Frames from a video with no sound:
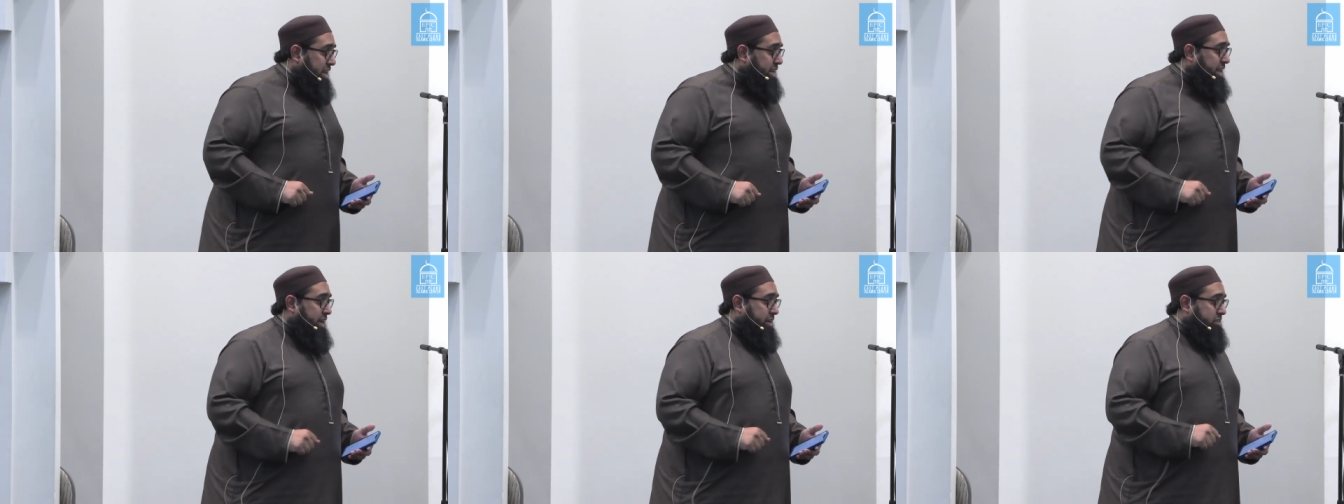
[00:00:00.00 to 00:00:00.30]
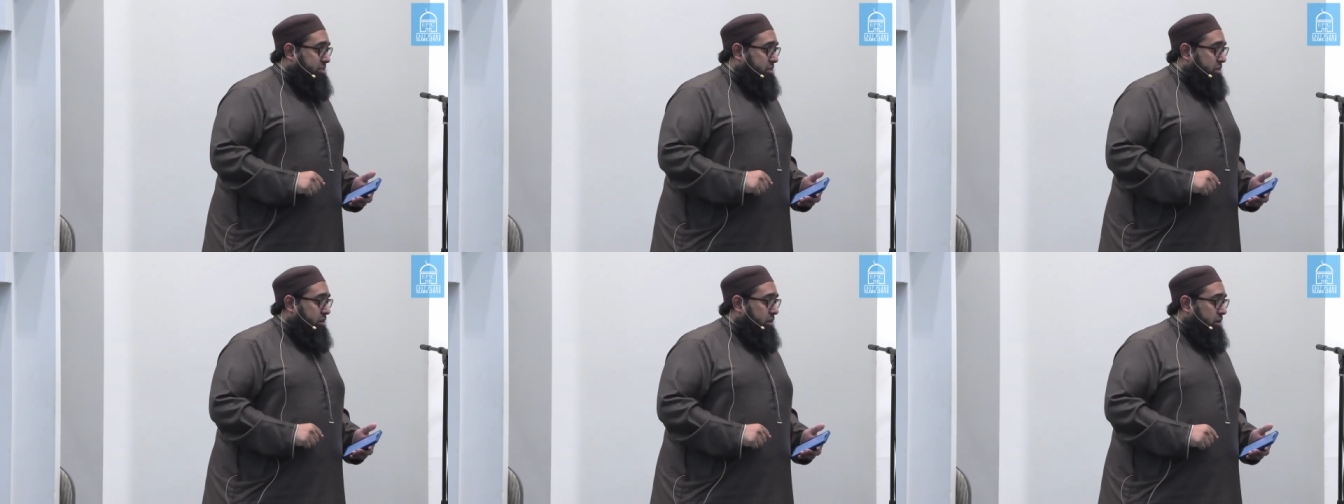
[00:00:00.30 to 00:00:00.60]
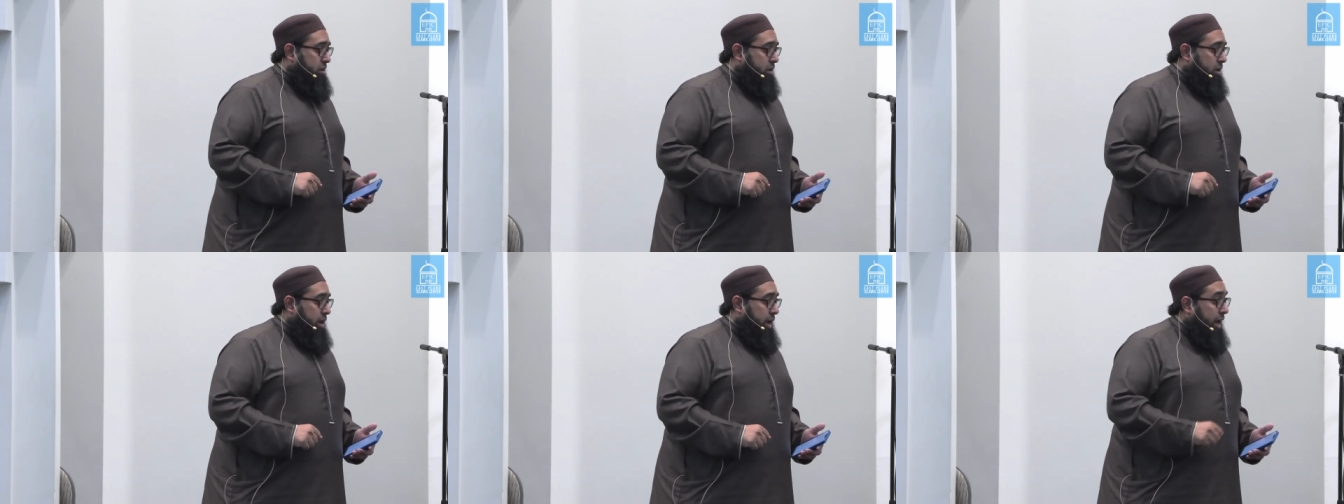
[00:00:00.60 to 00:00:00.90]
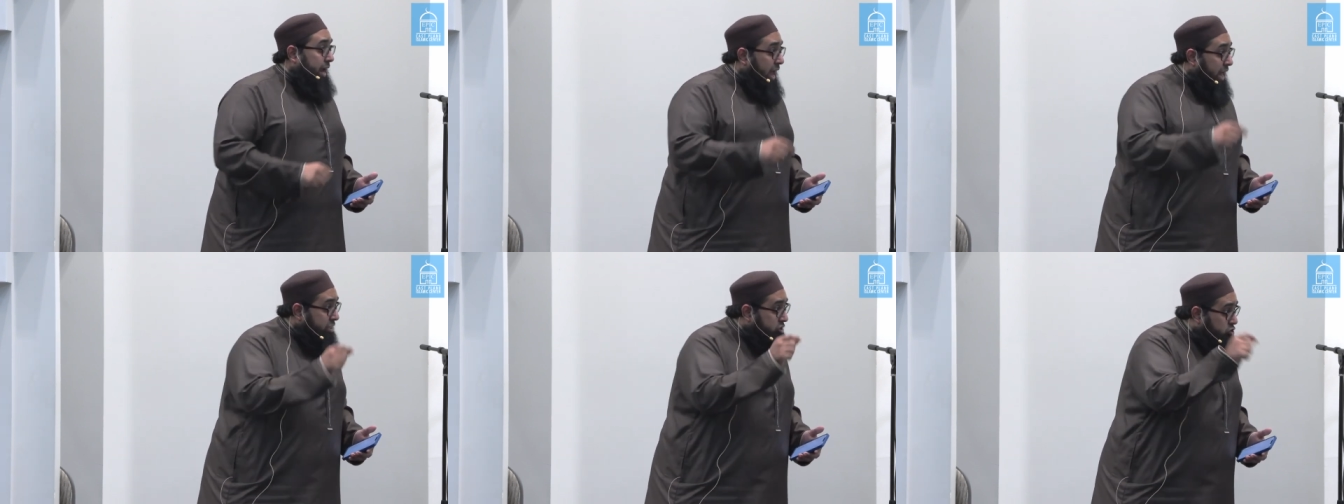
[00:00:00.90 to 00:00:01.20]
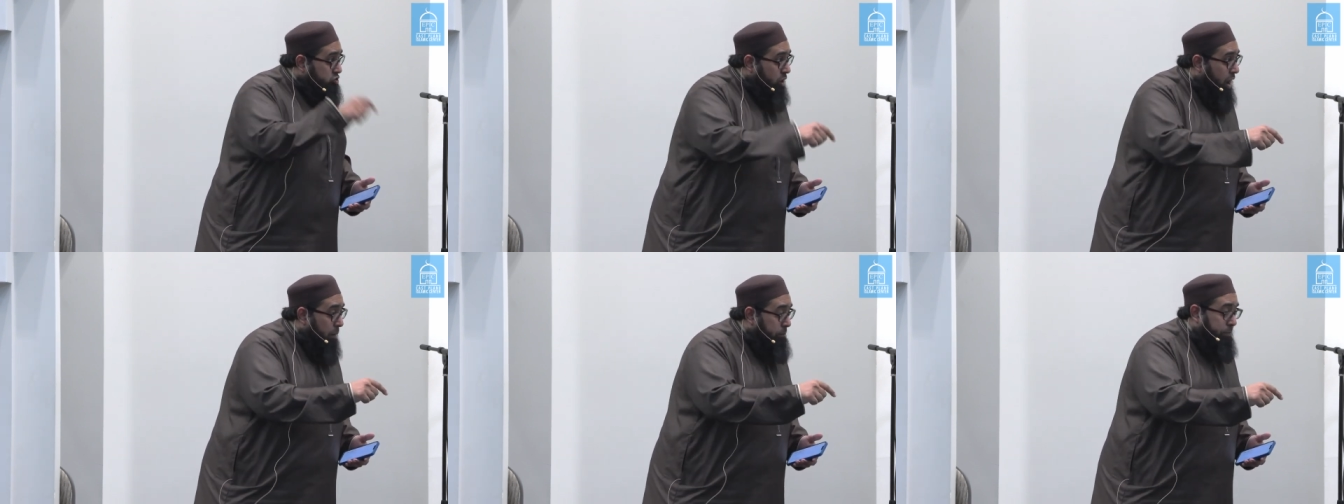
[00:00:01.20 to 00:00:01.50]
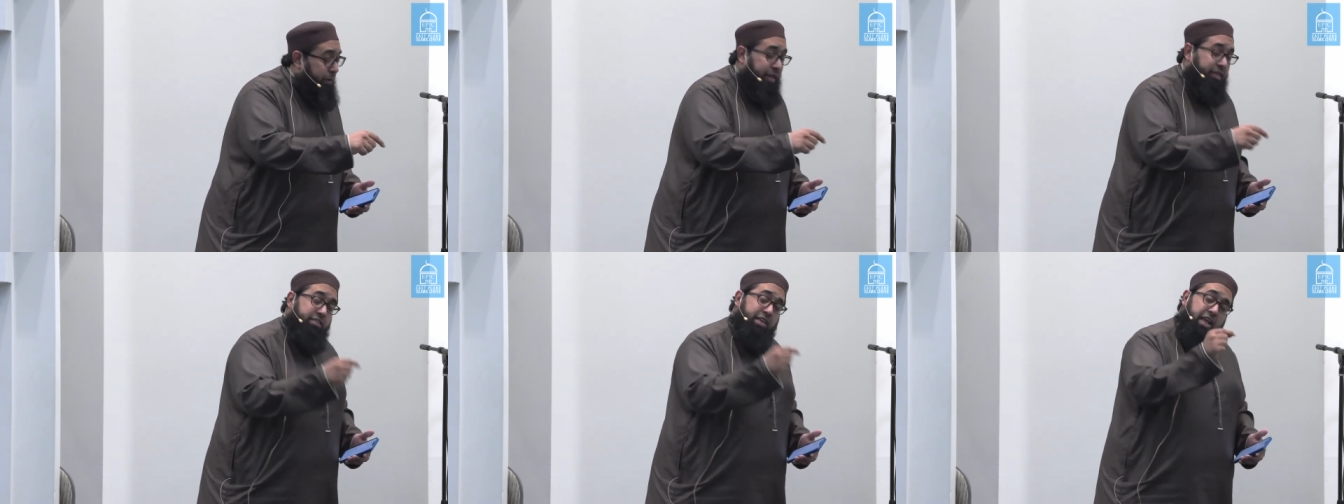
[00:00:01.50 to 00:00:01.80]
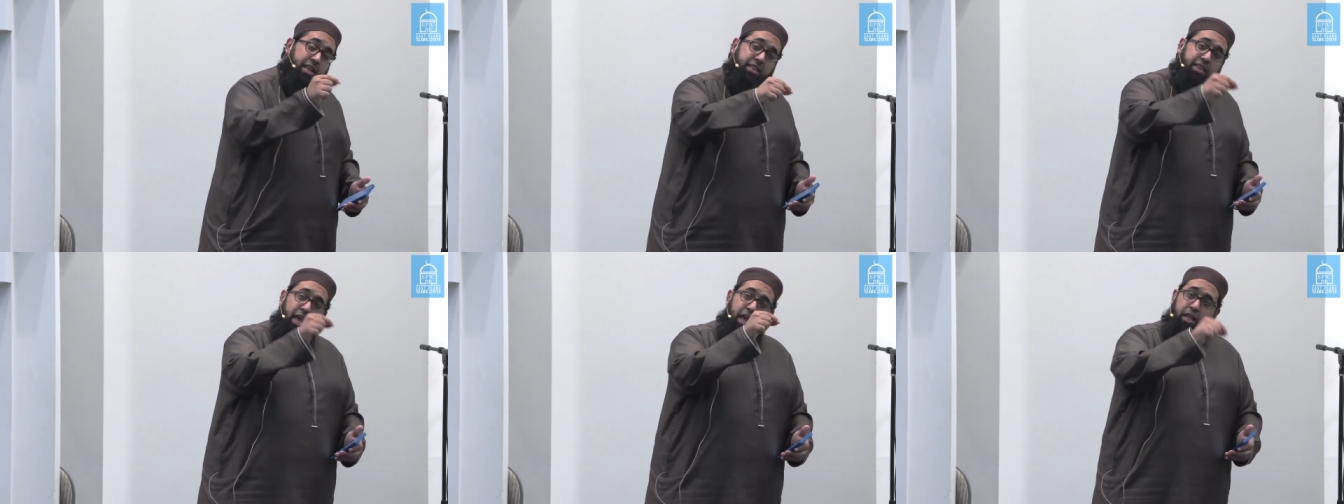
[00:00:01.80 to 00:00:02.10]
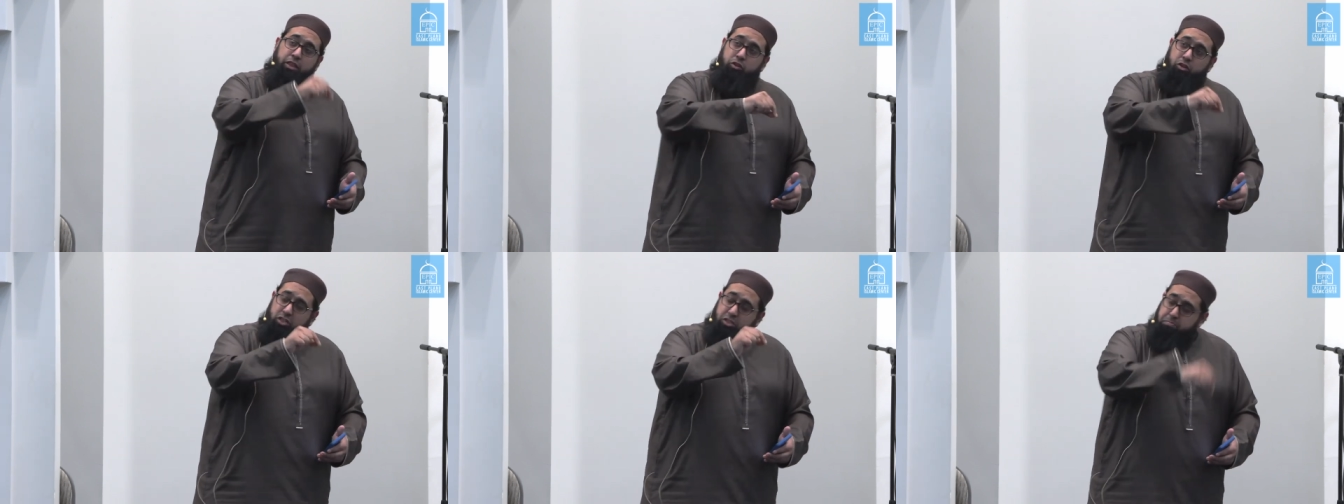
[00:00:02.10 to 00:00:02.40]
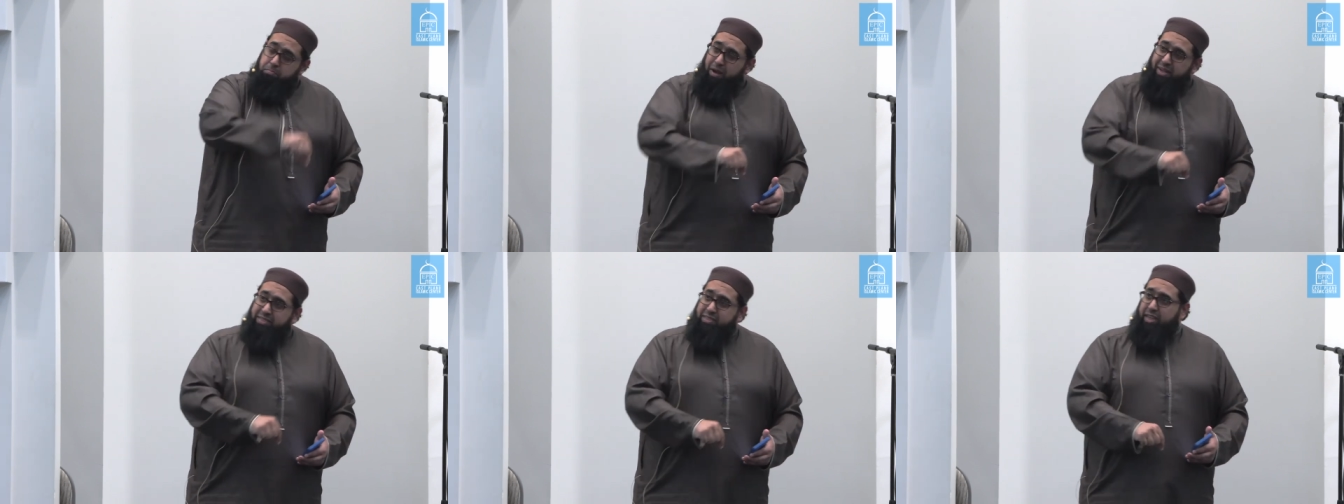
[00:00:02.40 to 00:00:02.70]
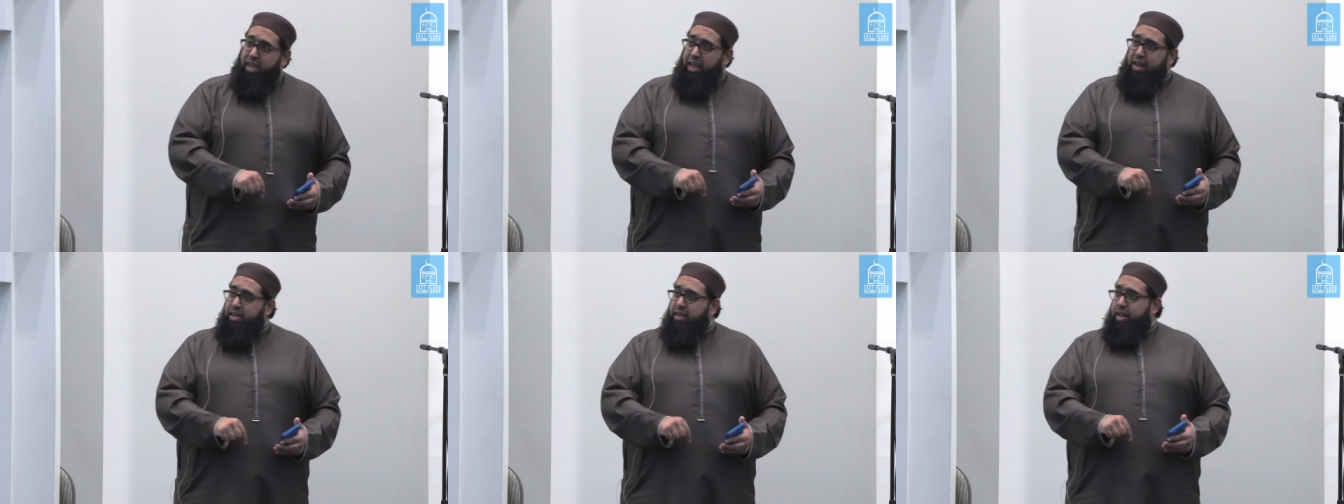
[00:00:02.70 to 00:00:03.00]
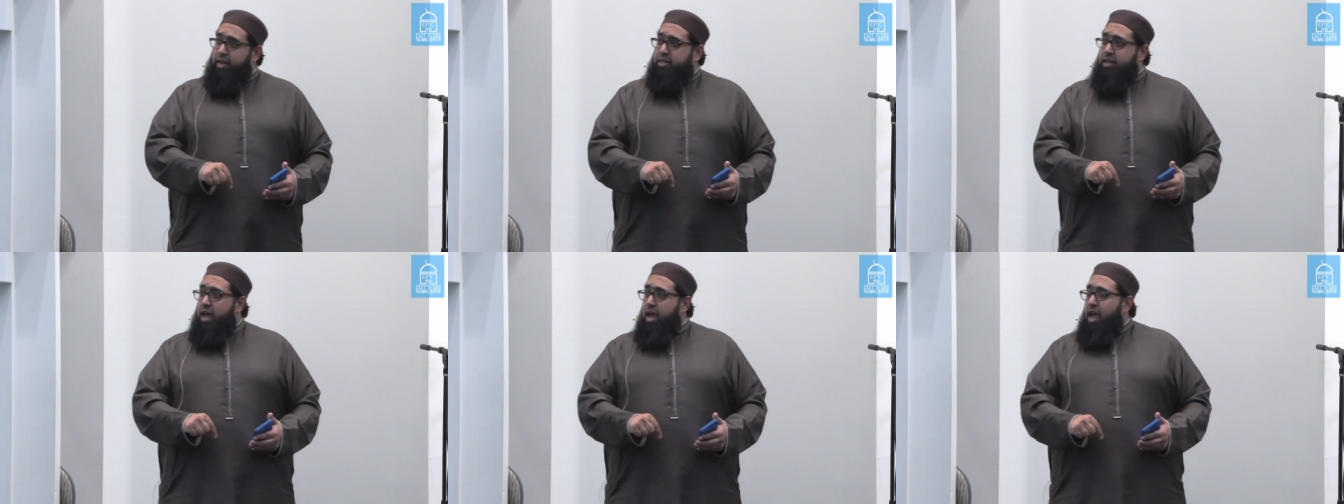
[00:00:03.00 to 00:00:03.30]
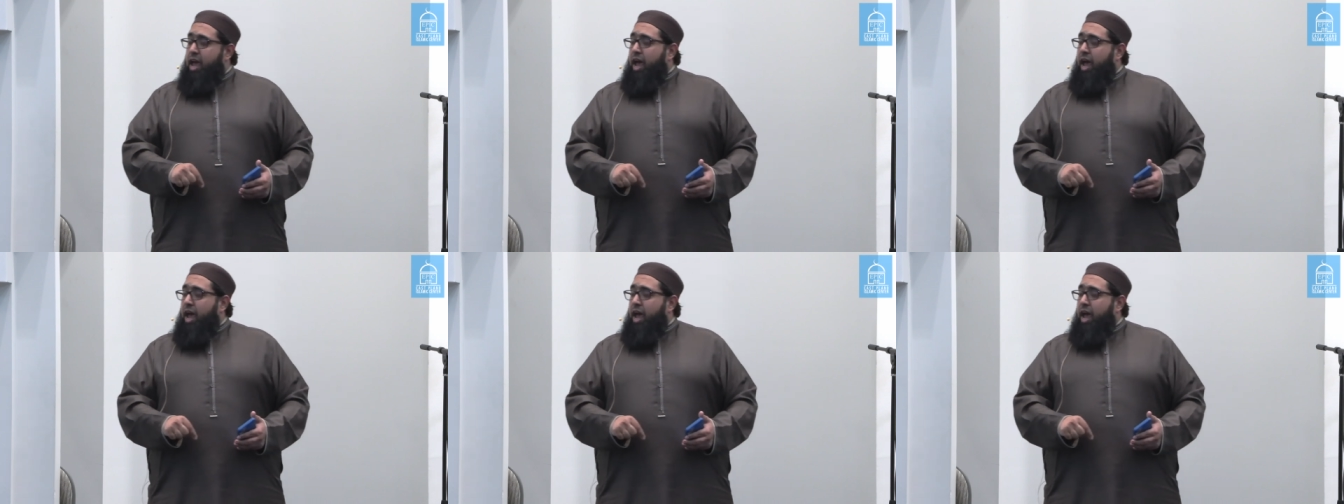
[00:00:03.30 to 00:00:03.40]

in it. It has droppings and there's musk in it